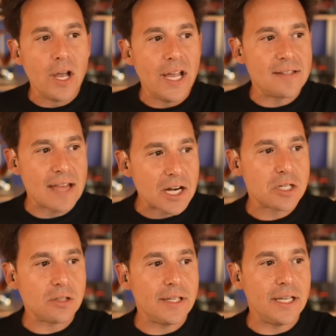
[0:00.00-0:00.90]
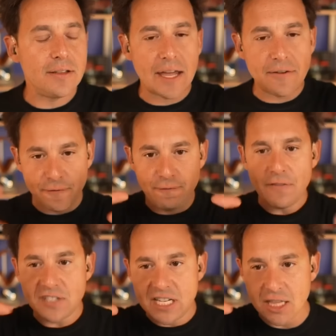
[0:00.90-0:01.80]
it's actually that
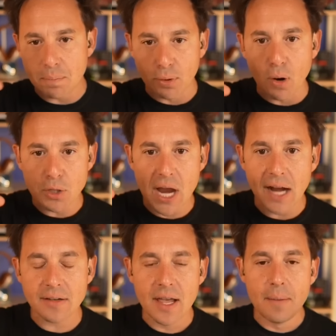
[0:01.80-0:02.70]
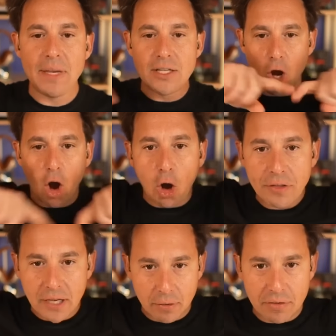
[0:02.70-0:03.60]
15th project means all
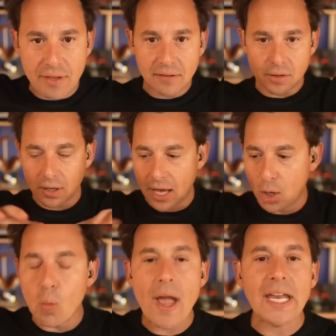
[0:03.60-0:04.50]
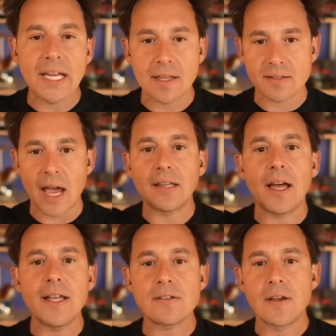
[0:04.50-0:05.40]
the other things that are kind of waiting in the
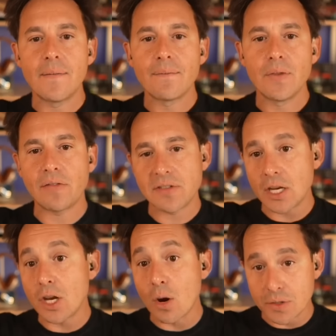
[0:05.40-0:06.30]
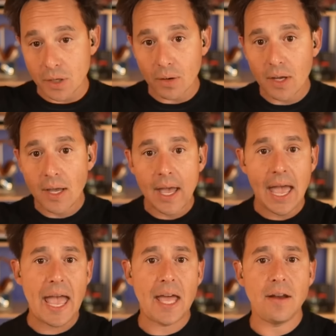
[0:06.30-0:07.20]
sidelines. You have to say no to,
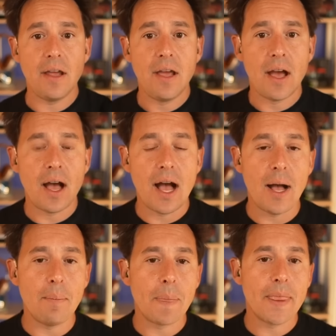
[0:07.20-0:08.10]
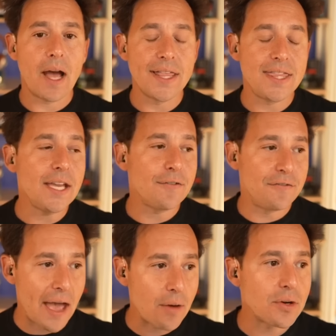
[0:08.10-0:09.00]
and I think
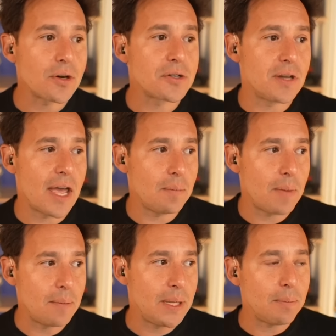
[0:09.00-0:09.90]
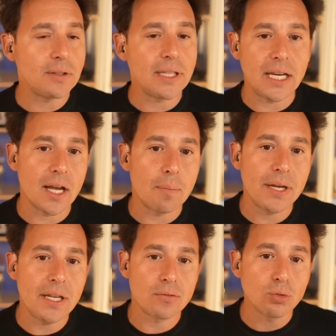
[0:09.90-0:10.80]
founders and people leading
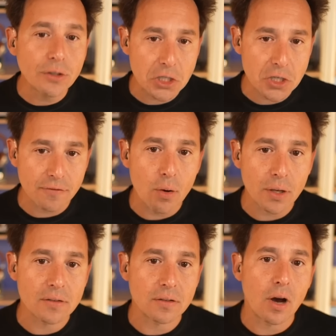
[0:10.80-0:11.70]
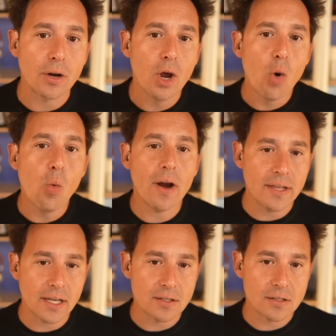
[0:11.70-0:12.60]
companies really should focus on where
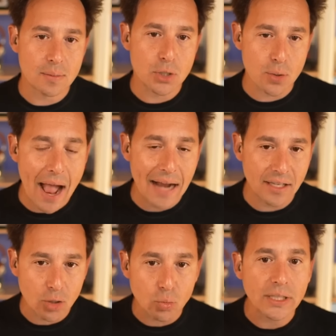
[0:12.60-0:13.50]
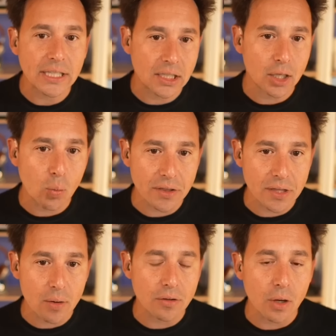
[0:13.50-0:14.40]
they can subtract and get really clear on what
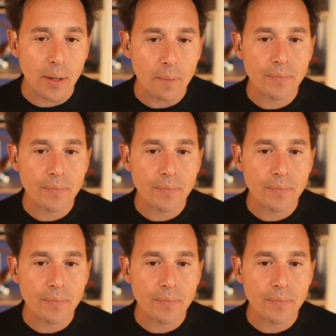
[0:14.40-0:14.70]
they were doing.